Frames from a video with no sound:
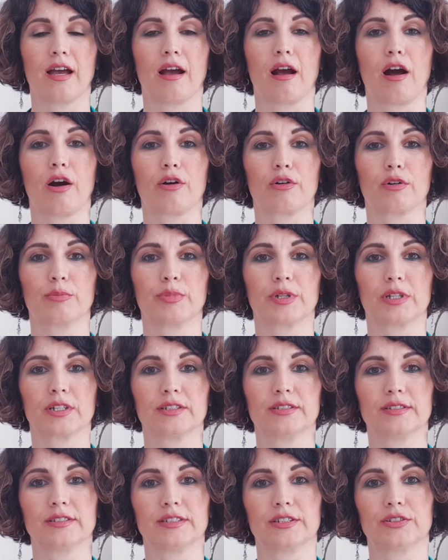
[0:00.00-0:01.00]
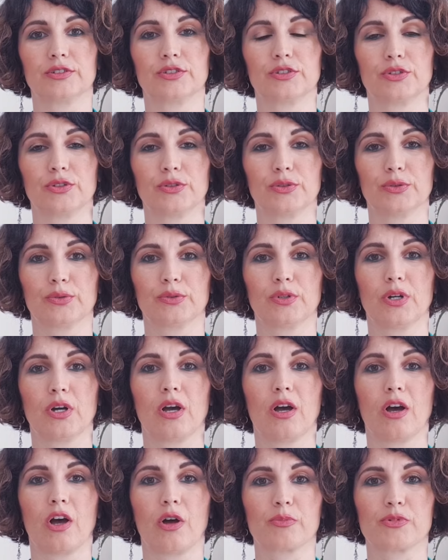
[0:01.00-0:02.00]
Our ability to
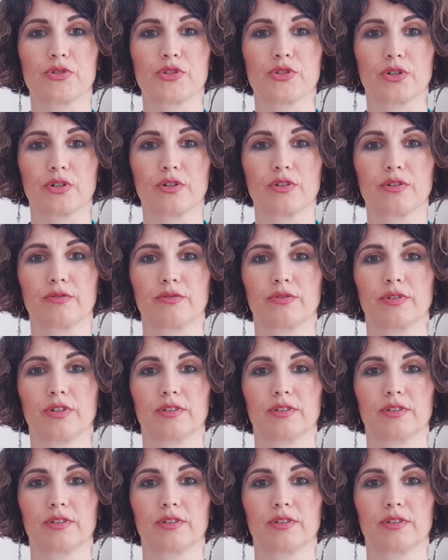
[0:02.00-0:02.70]
observe